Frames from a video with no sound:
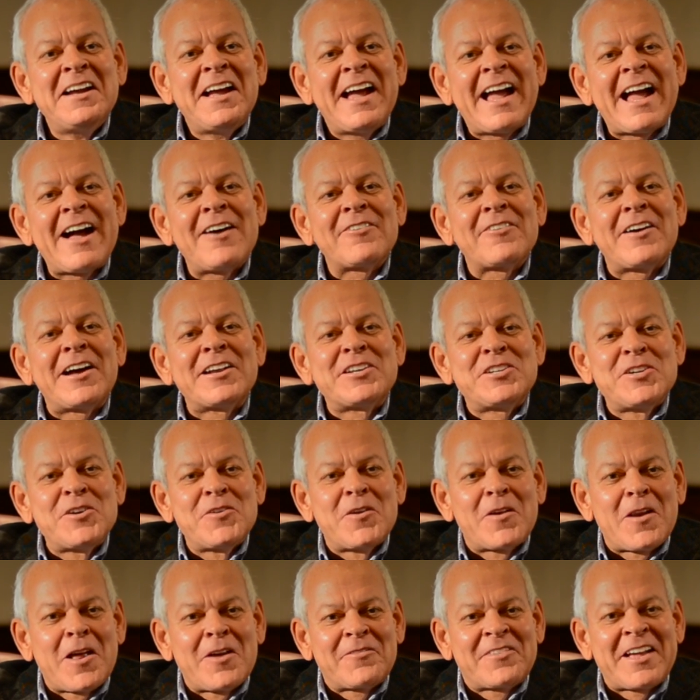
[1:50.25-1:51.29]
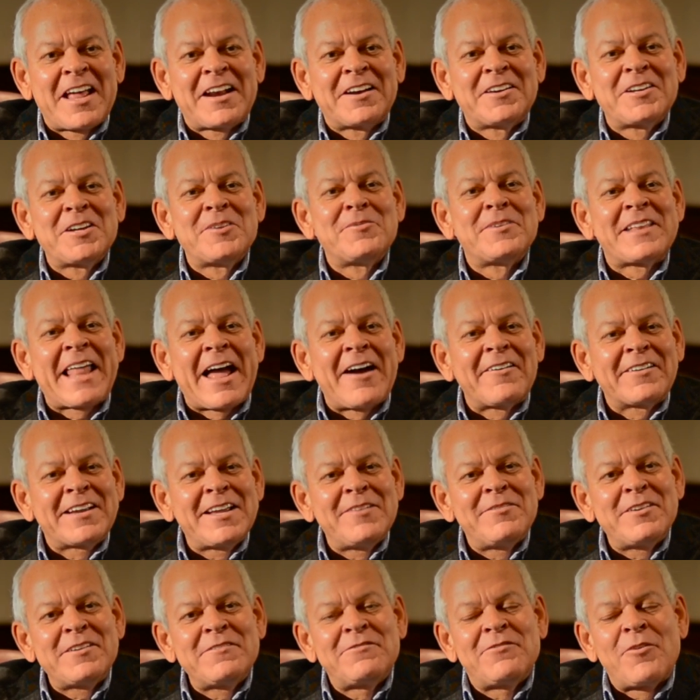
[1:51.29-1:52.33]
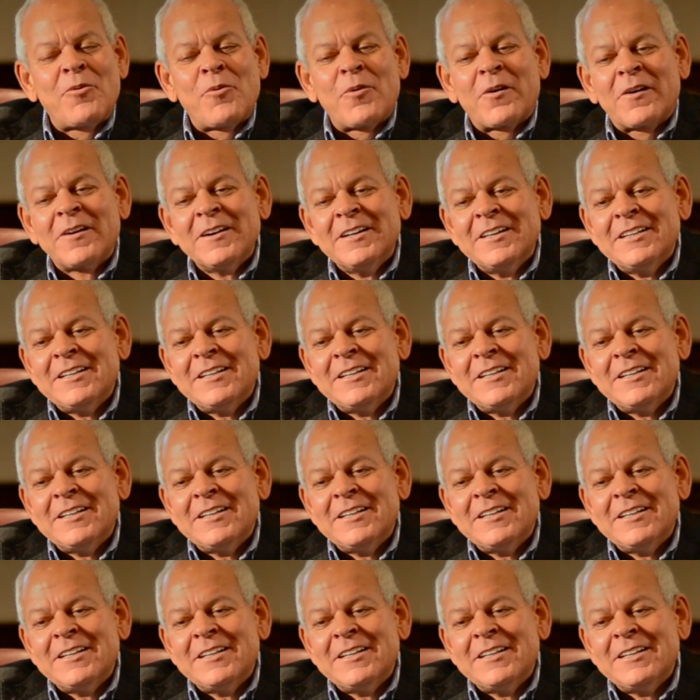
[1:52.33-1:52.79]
How do I do all I've got to do without giving 4?